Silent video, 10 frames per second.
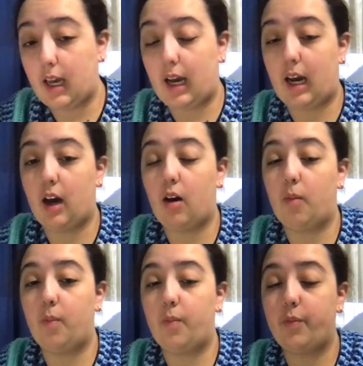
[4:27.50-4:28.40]

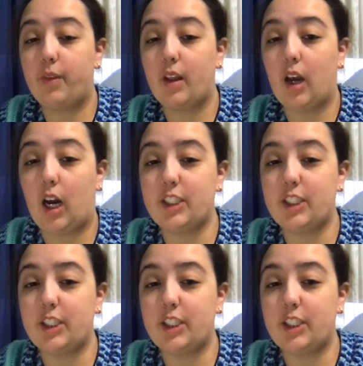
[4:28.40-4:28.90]
I